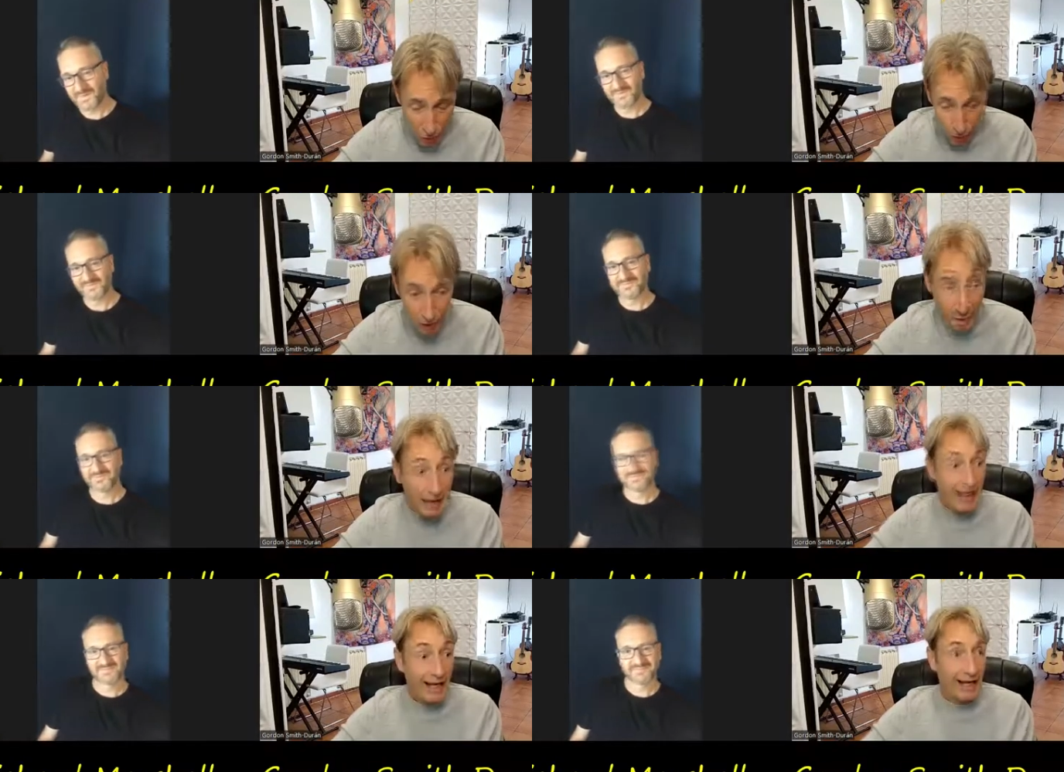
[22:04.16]
Speaker 1: all.
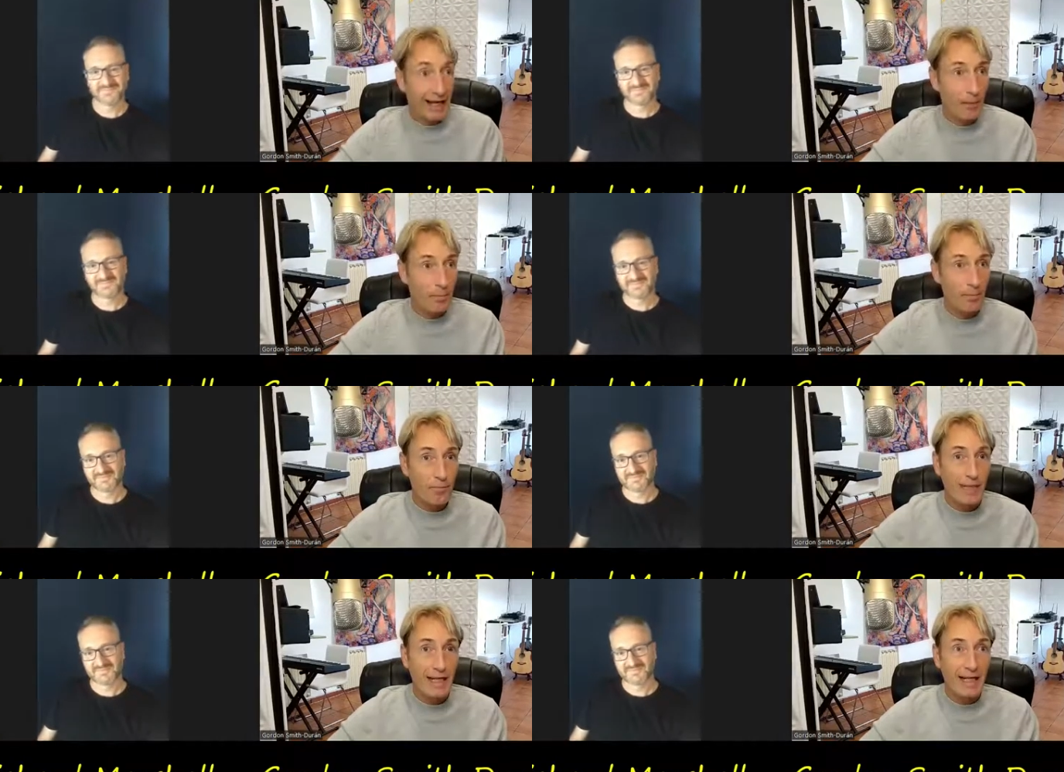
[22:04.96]
Um,
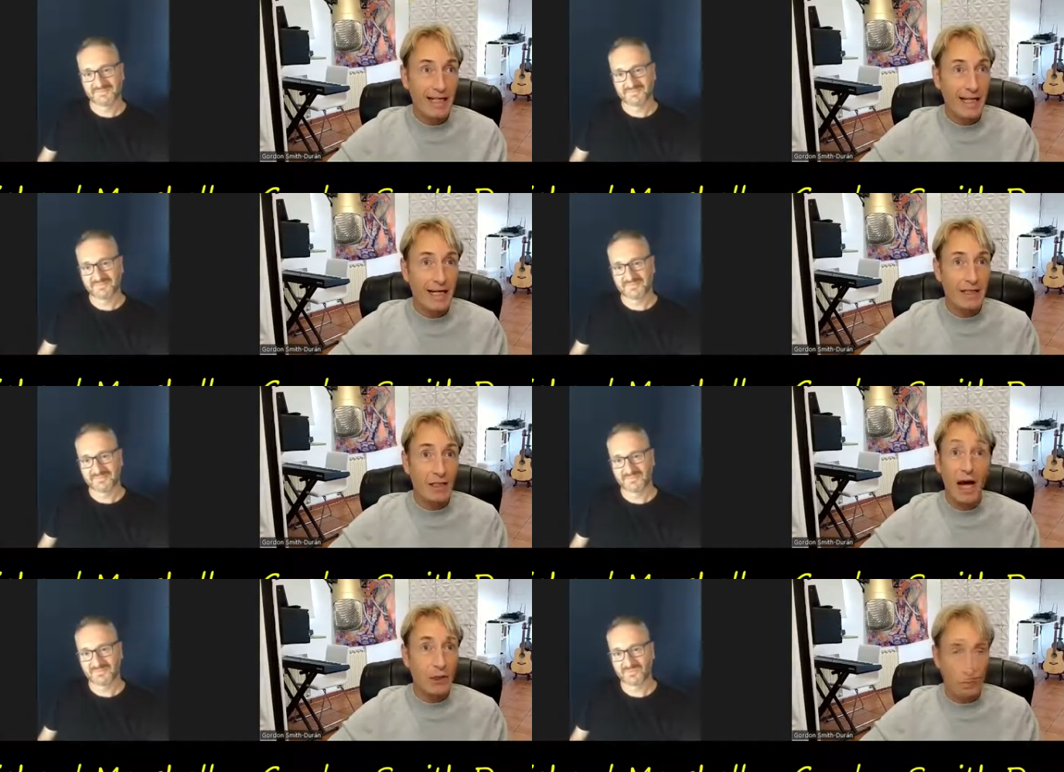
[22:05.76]
and, and
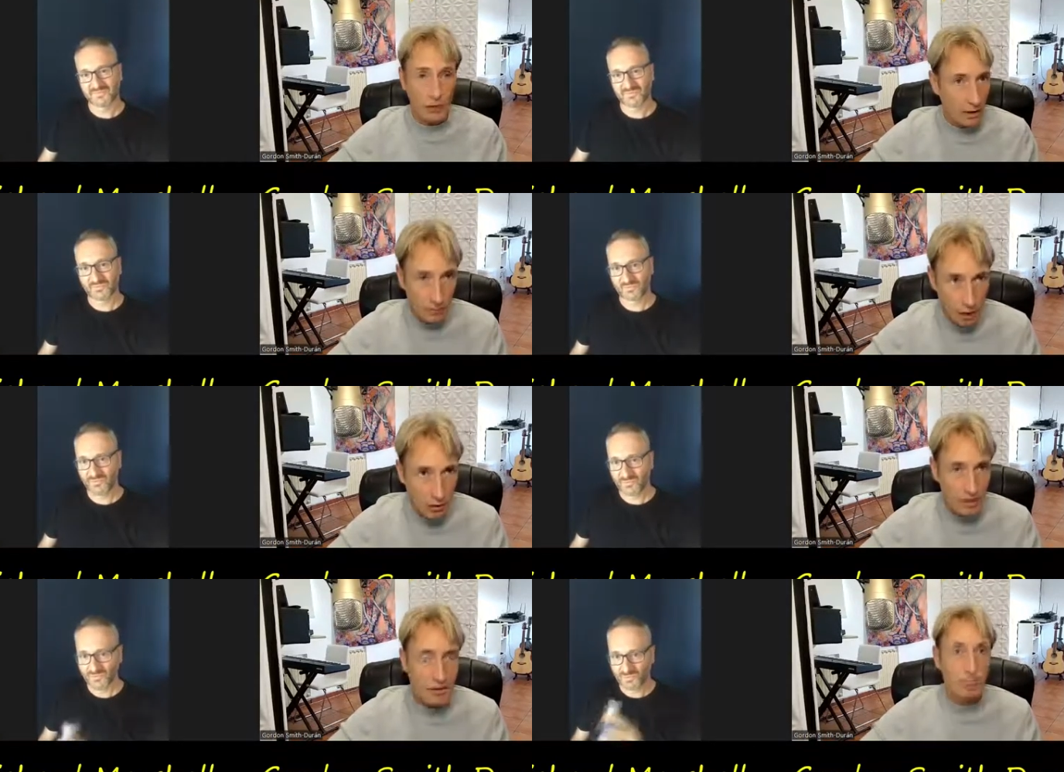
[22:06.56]
I don't I'm not
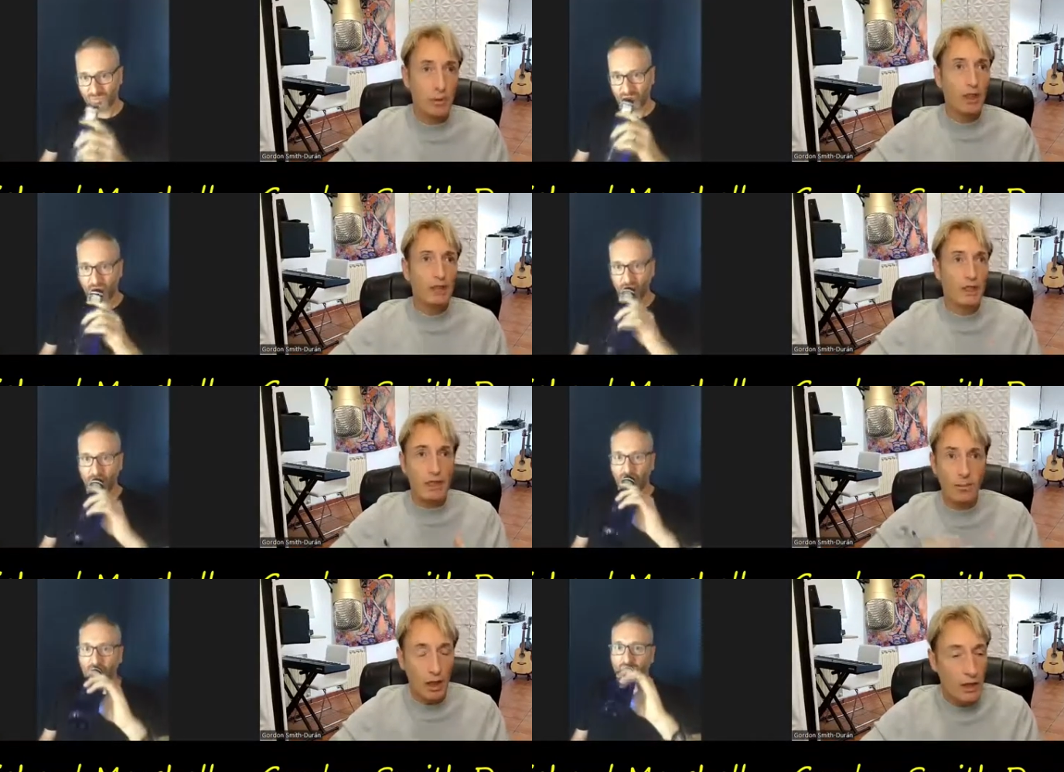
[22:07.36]
interested in politics. I'm
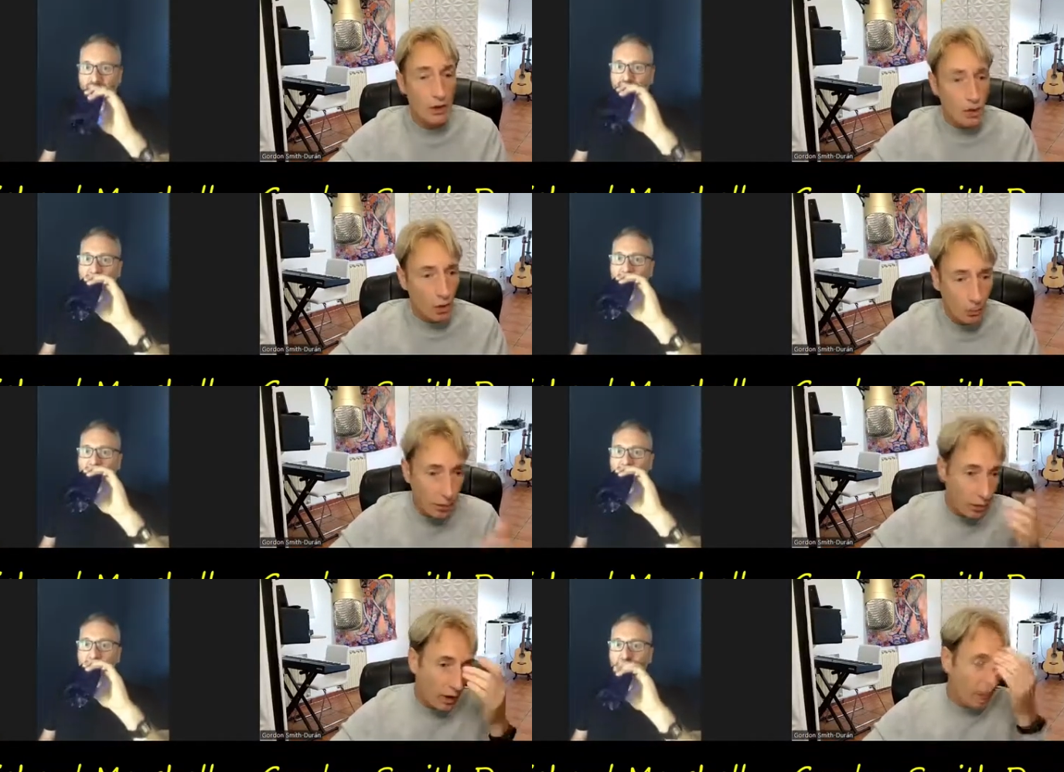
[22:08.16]
not and so
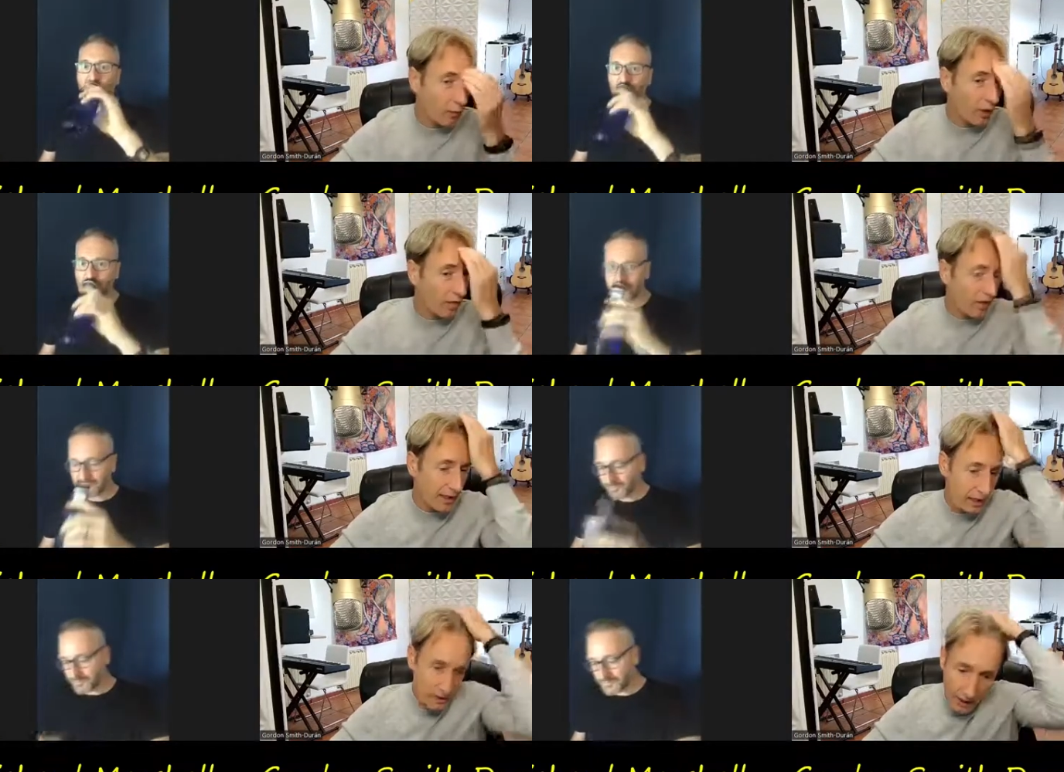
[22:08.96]
what I, what I
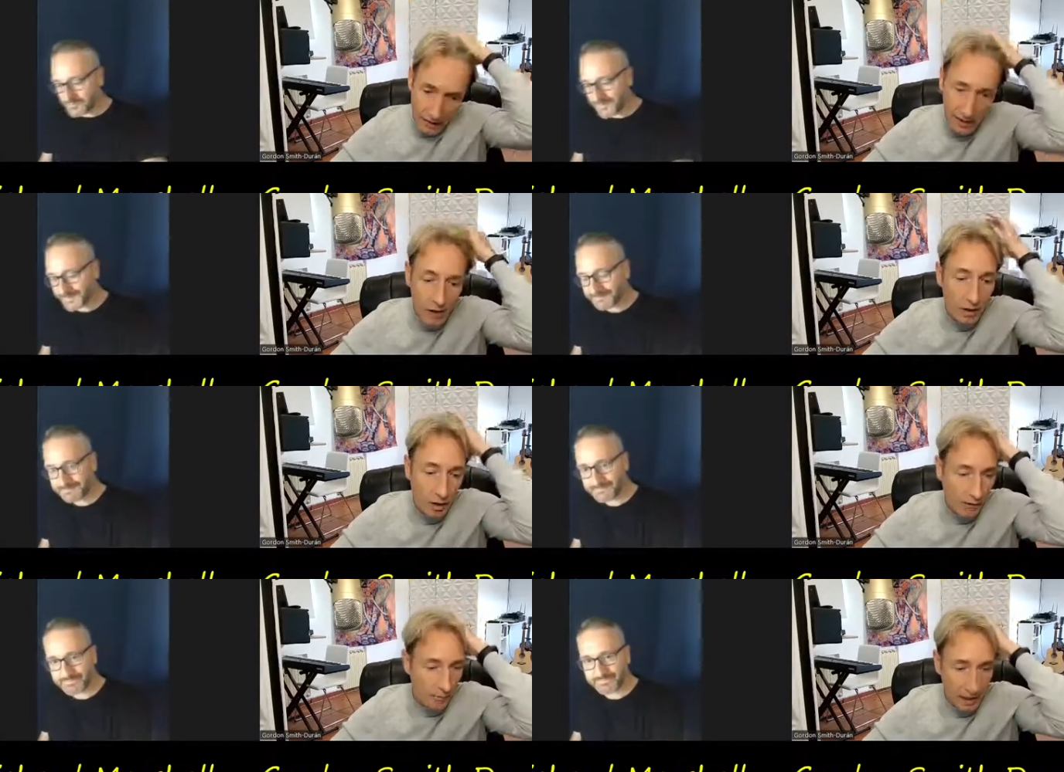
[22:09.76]
find is that the, a lot
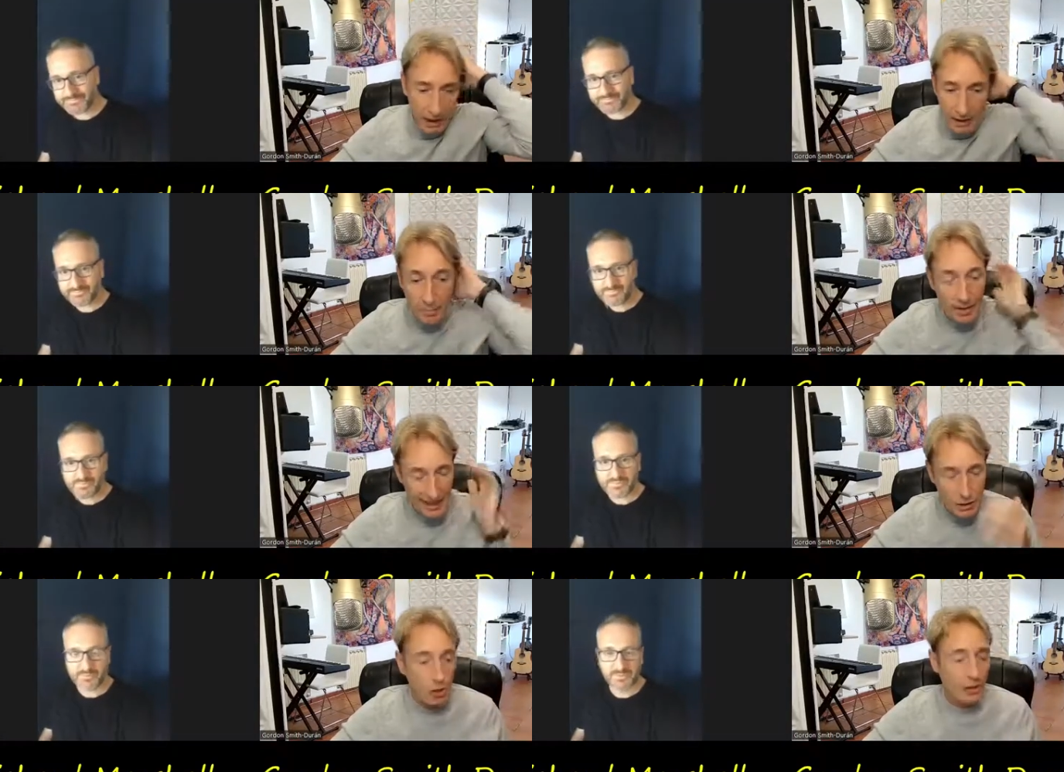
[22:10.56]
of my my
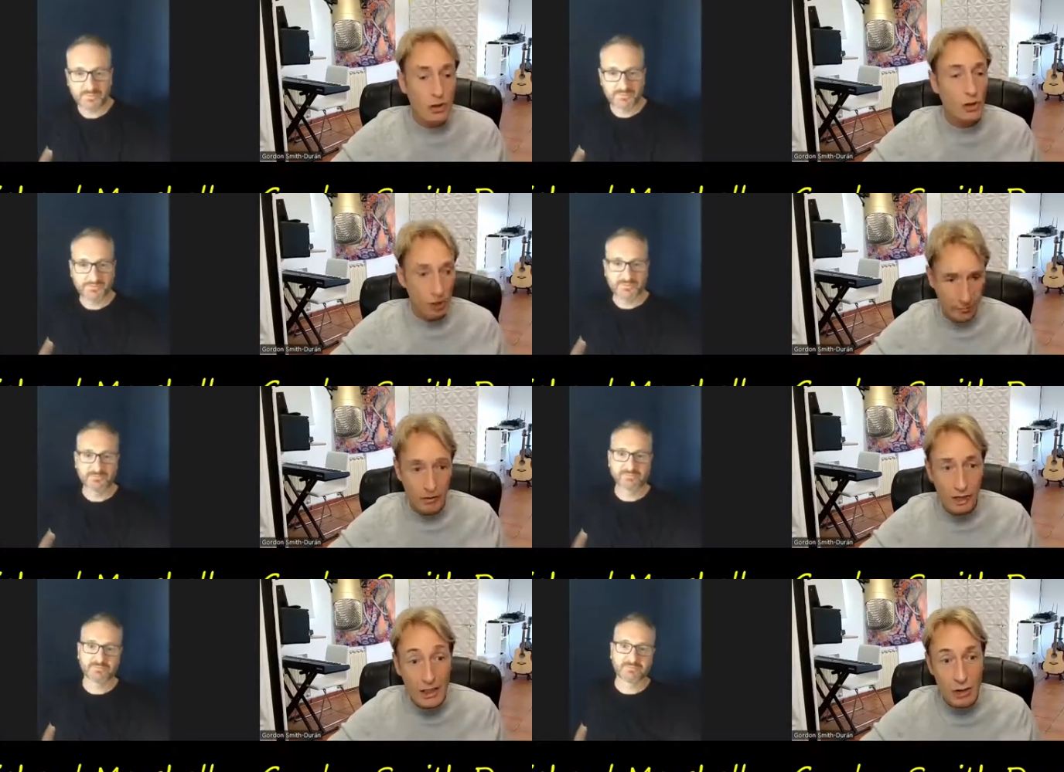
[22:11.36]
topics are not
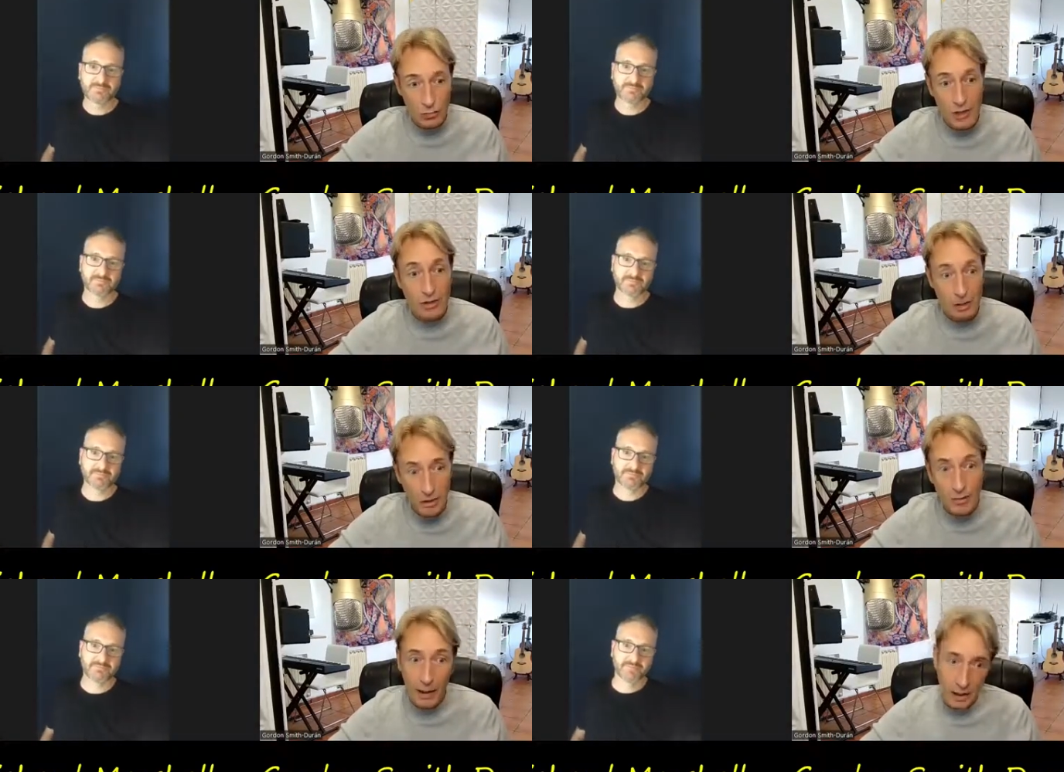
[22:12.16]
very interesting to
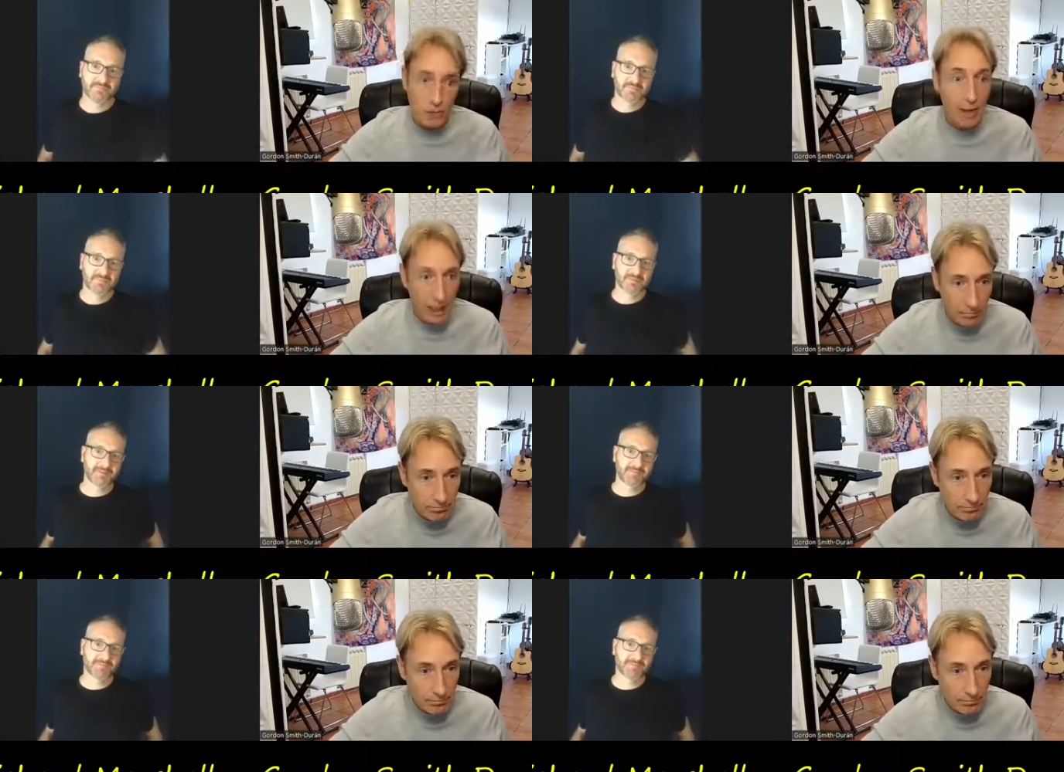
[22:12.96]
Spanish men.